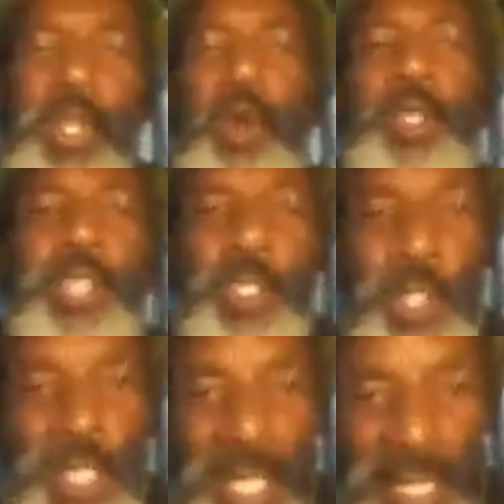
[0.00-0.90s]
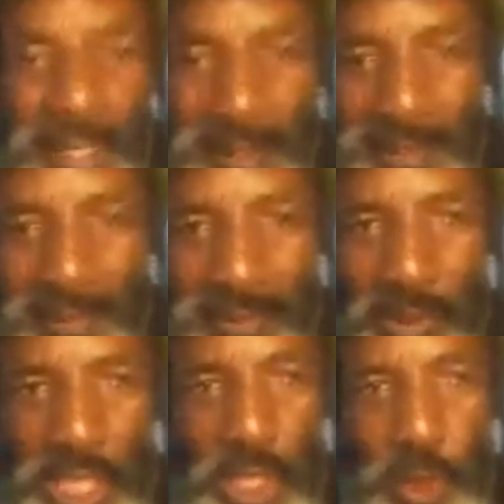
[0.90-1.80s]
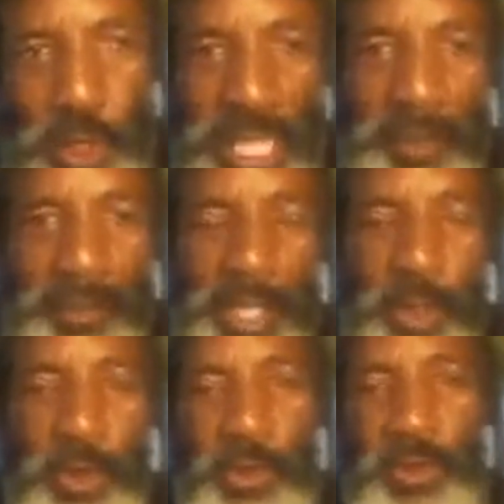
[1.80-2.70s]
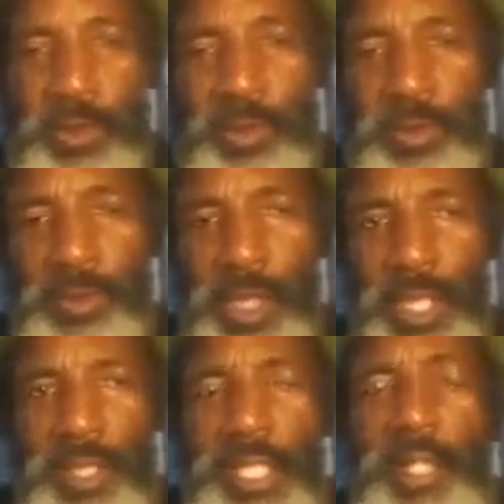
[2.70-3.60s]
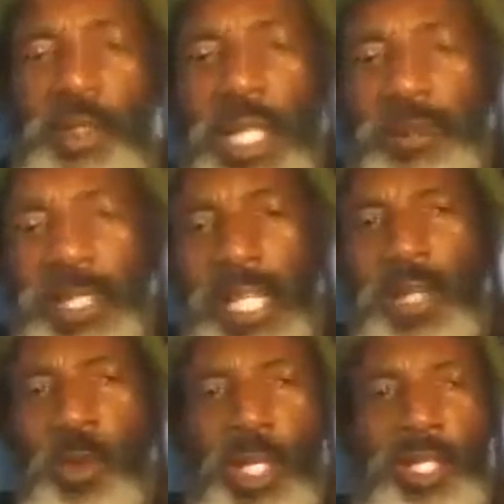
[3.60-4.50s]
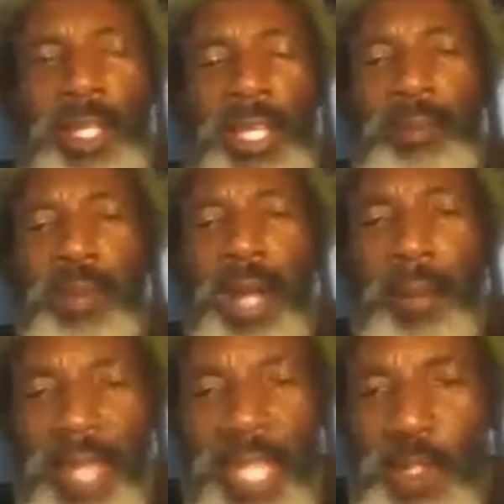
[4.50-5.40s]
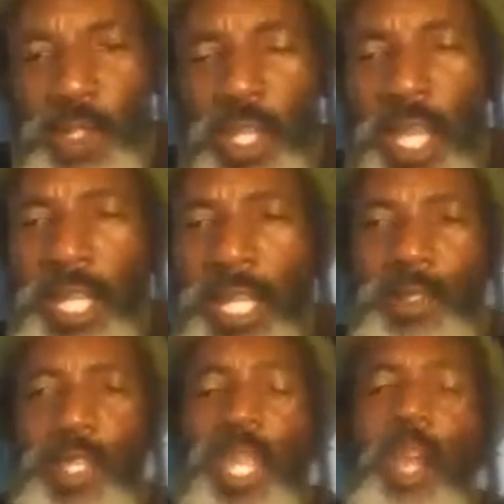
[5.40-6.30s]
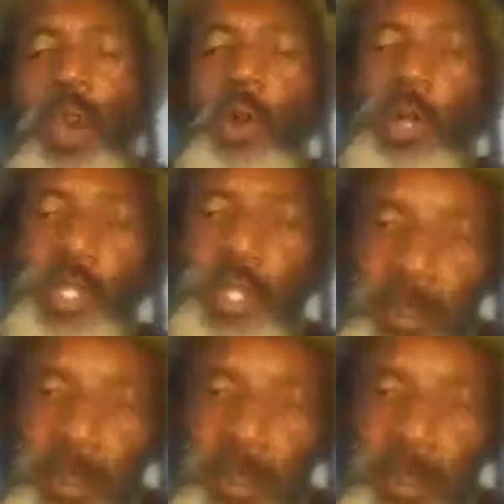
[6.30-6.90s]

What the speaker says: oh, he's a Trinidadian, but he looked like me and you. Then you will have another one in Barbados, and they'll say, oh, he's a